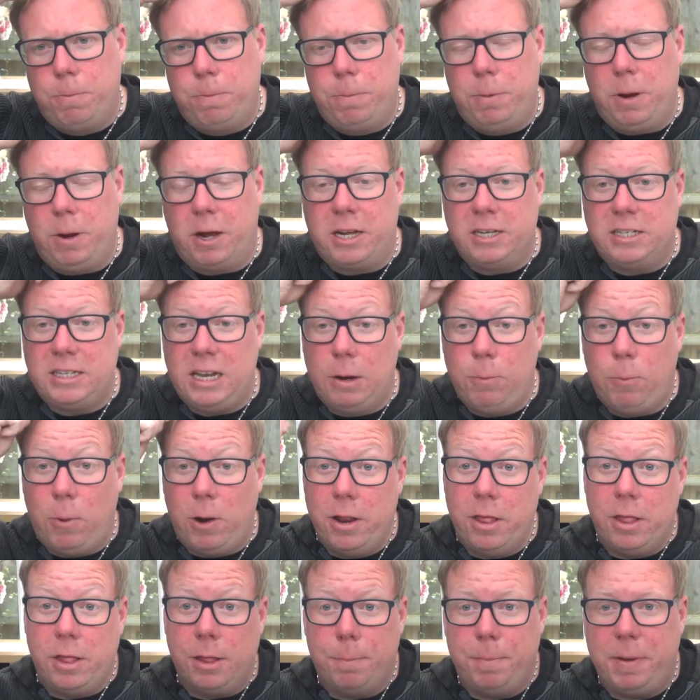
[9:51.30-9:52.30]
Like I say,
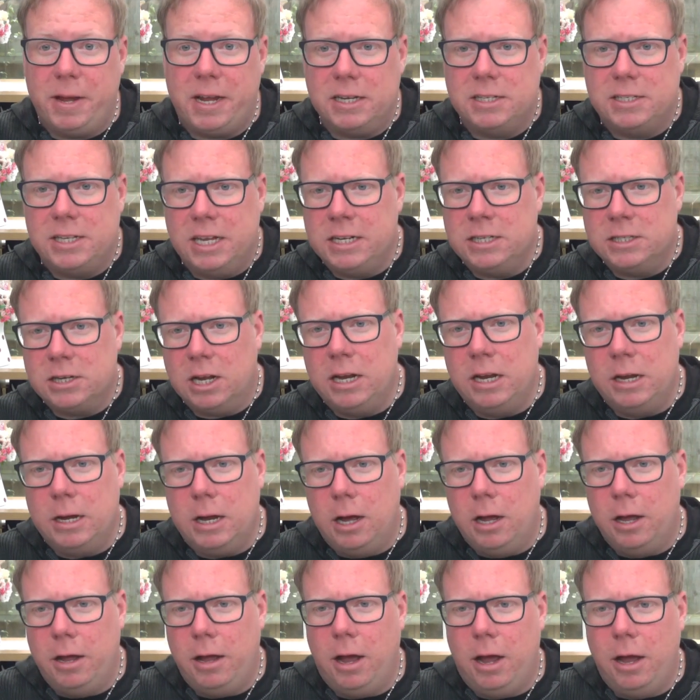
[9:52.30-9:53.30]
one of the biggest things
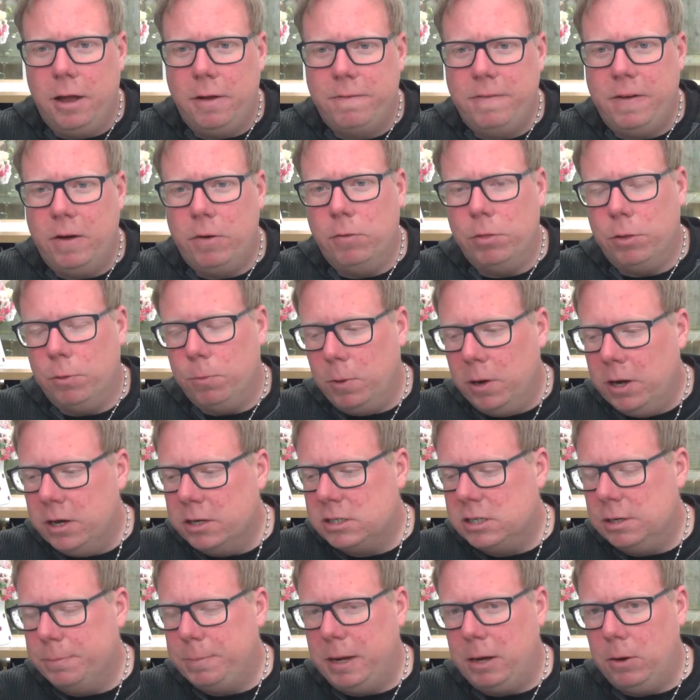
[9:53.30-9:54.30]
I felt the
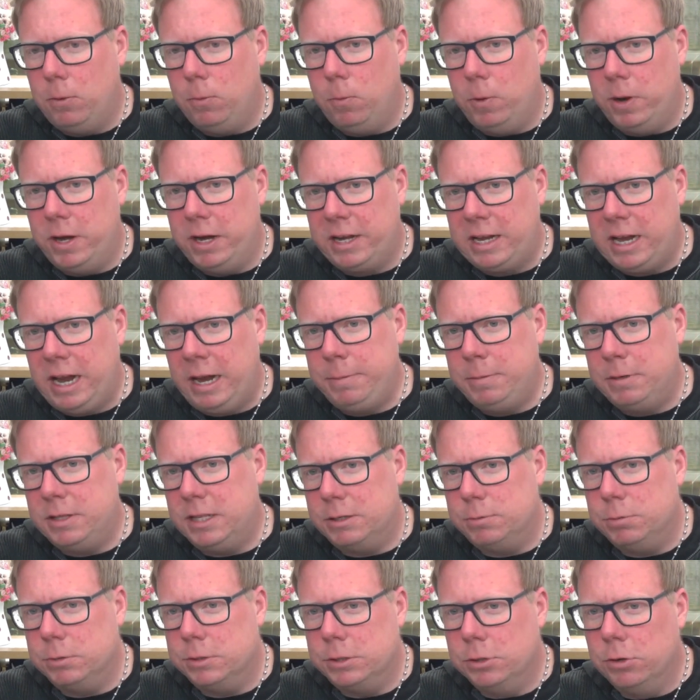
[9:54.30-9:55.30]
worst about when it came to
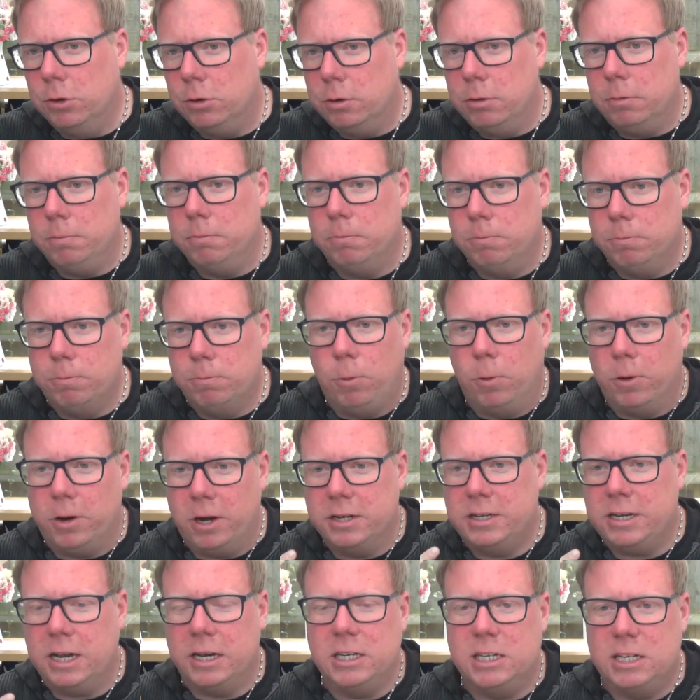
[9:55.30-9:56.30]
this was not what
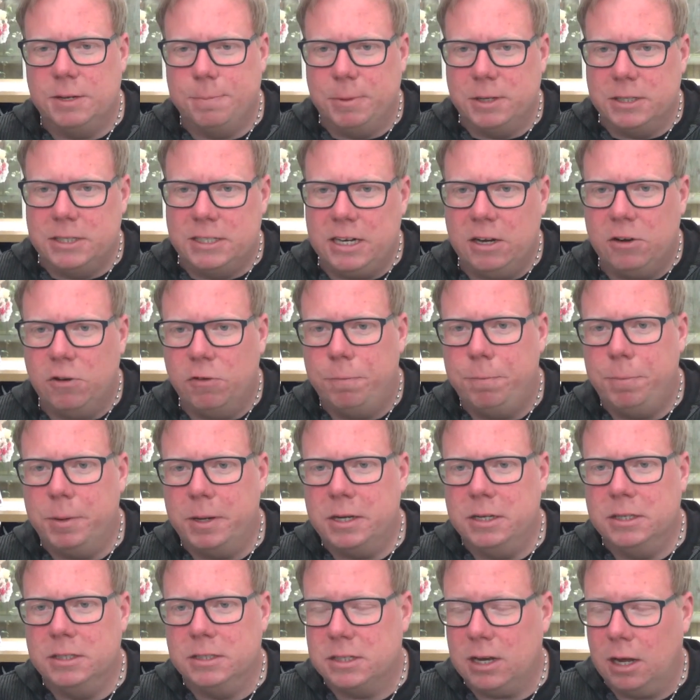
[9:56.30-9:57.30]
I'd done to myself,
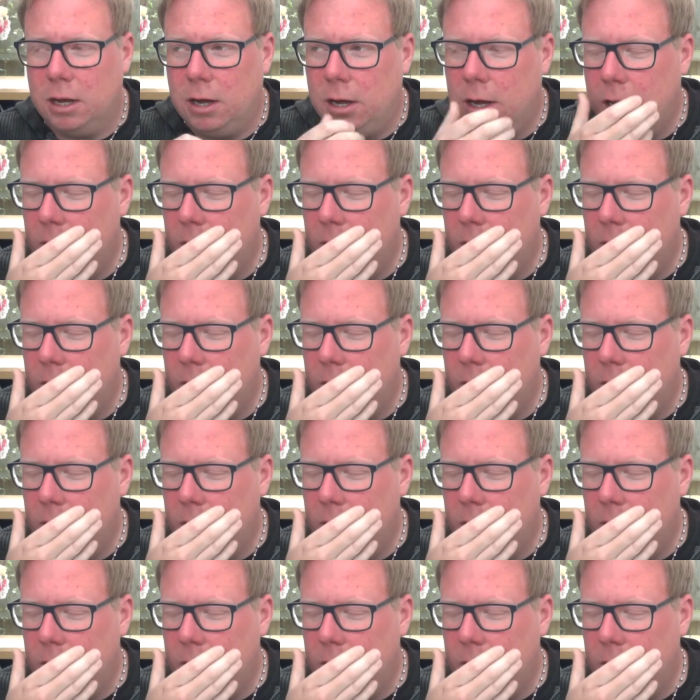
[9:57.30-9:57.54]
because